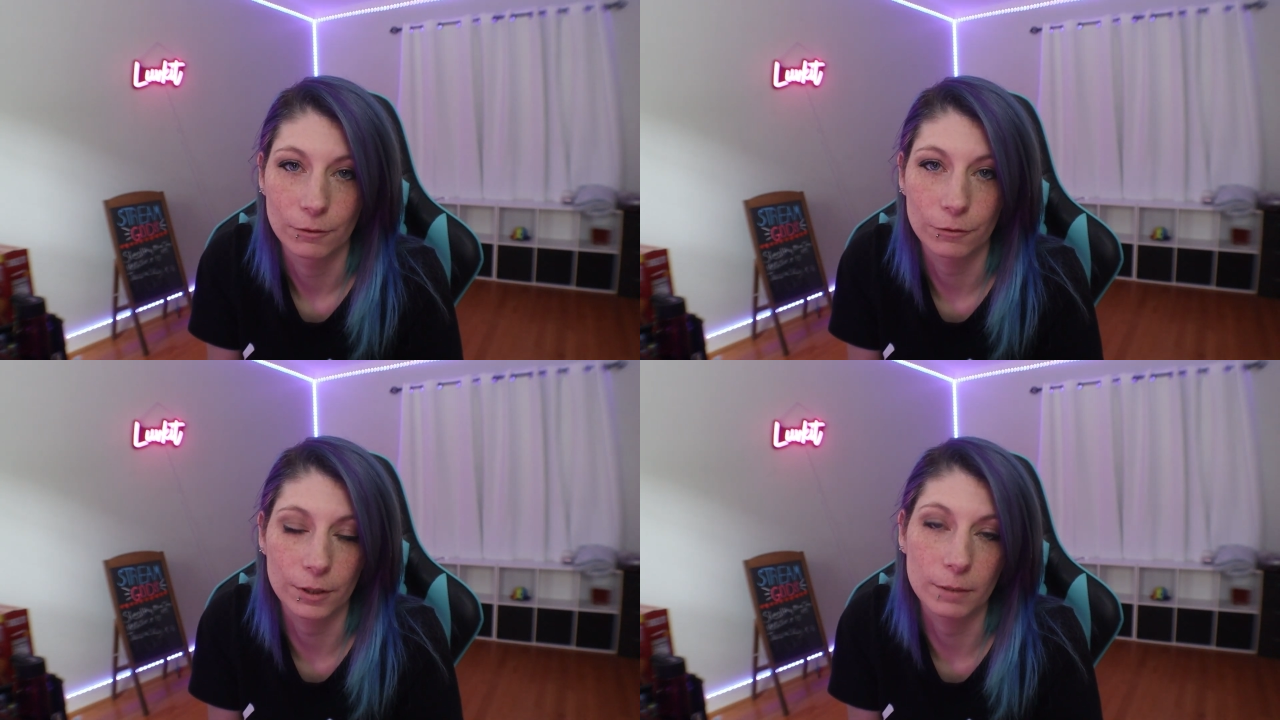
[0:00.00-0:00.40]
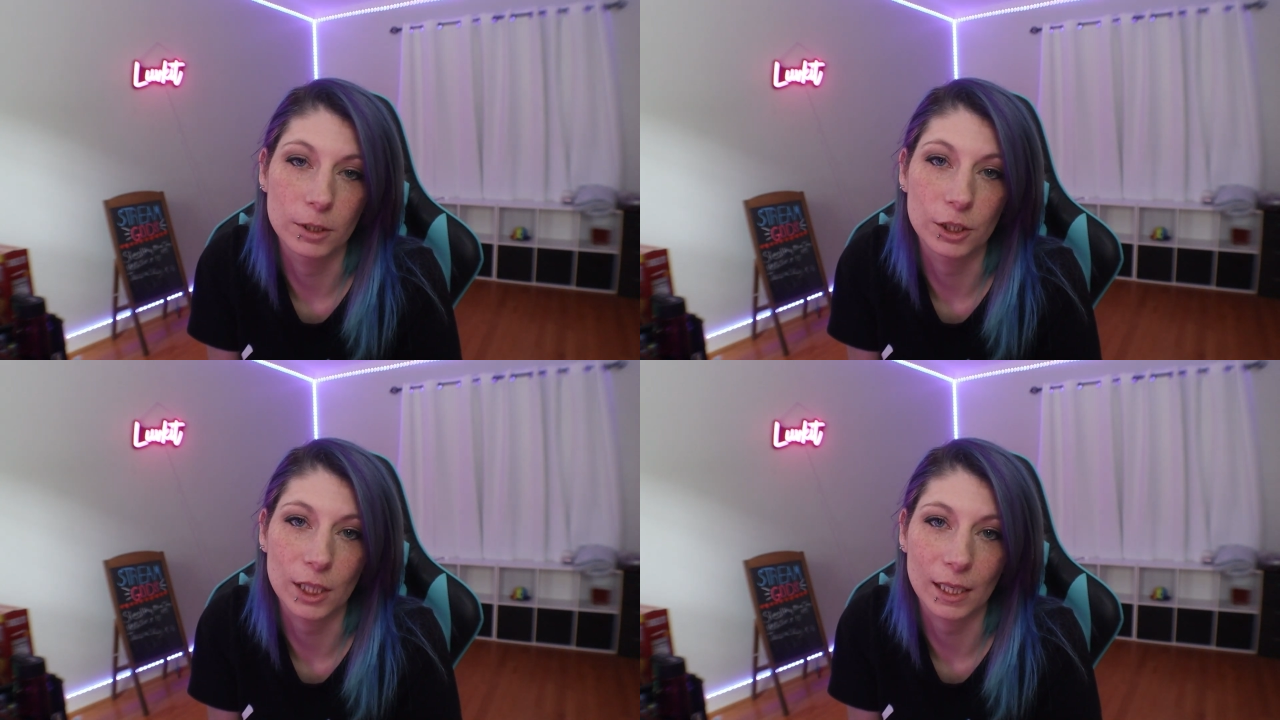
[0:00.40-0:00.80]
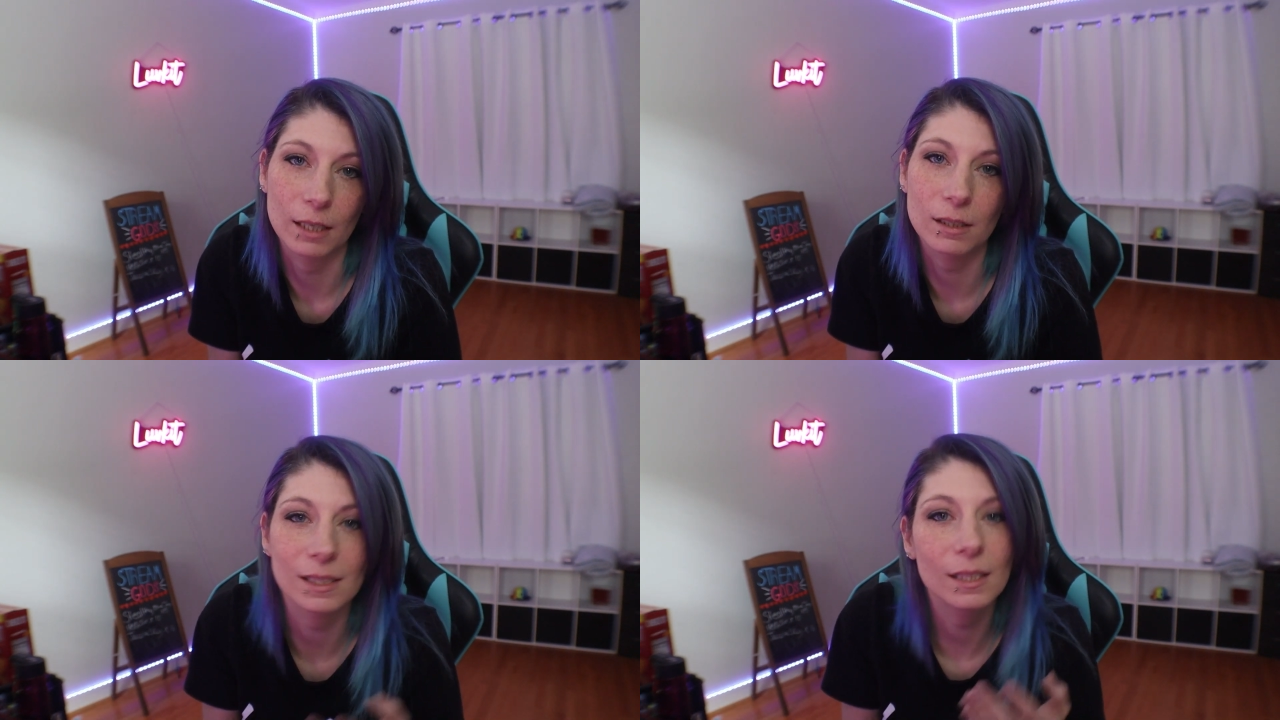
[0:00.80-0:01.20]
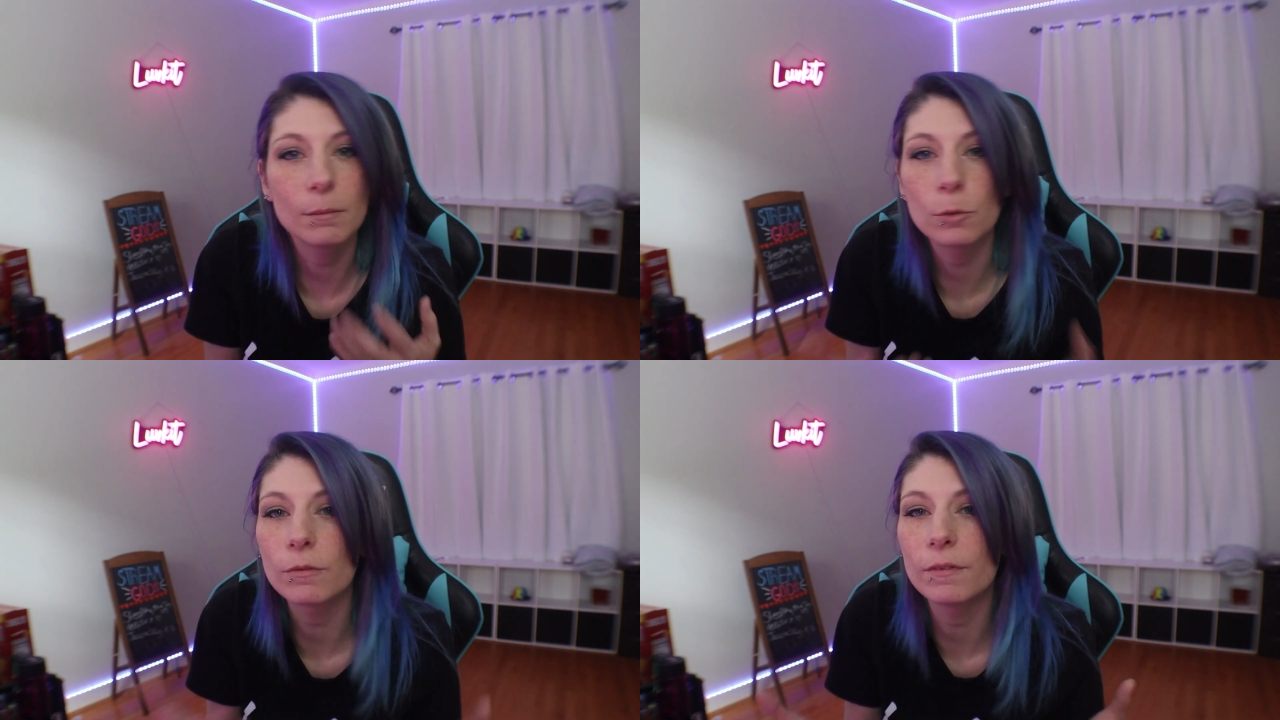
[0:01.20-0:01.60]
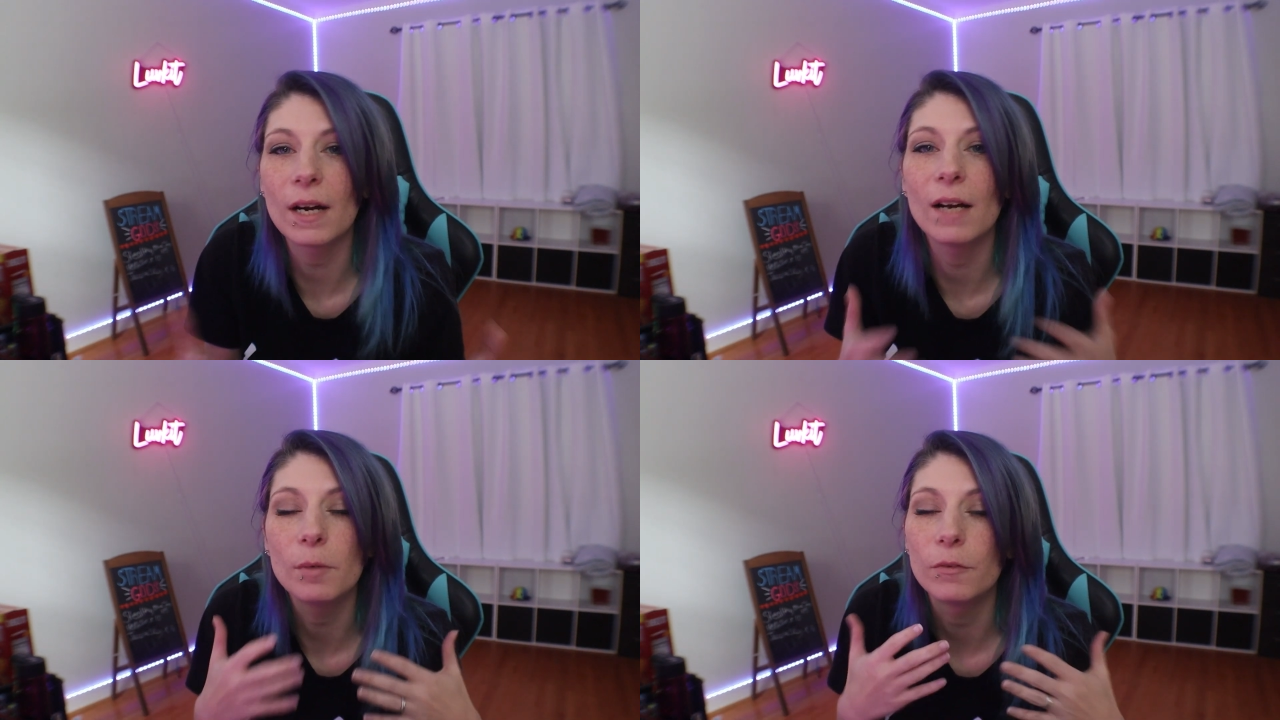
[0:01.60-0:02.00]
for them to check out because they get more of a
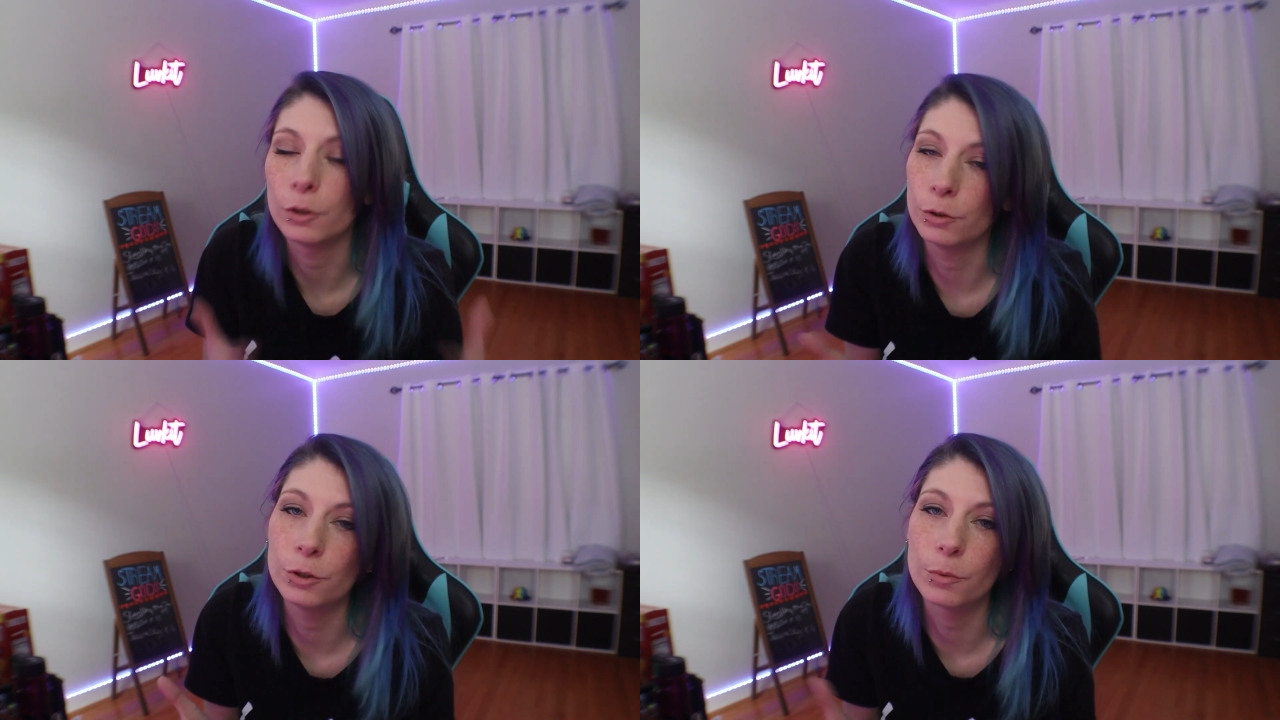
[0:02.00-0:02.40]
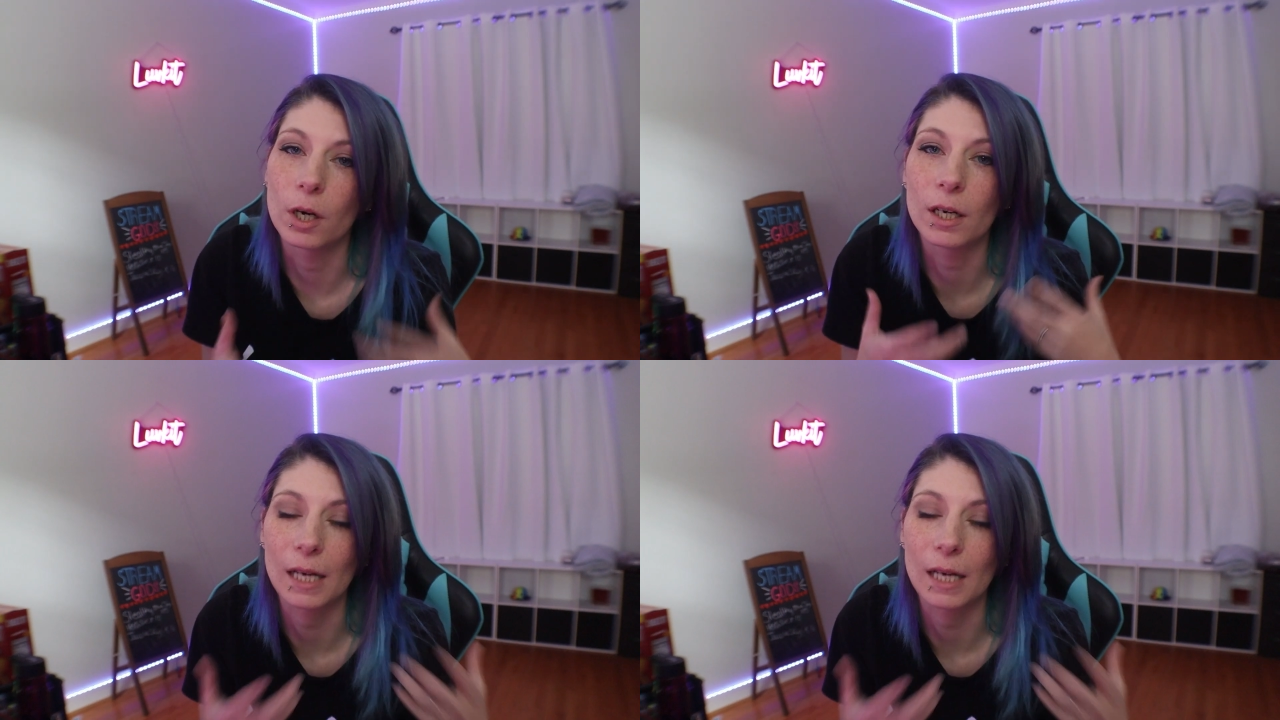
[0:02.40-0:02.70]
vibe of who you are,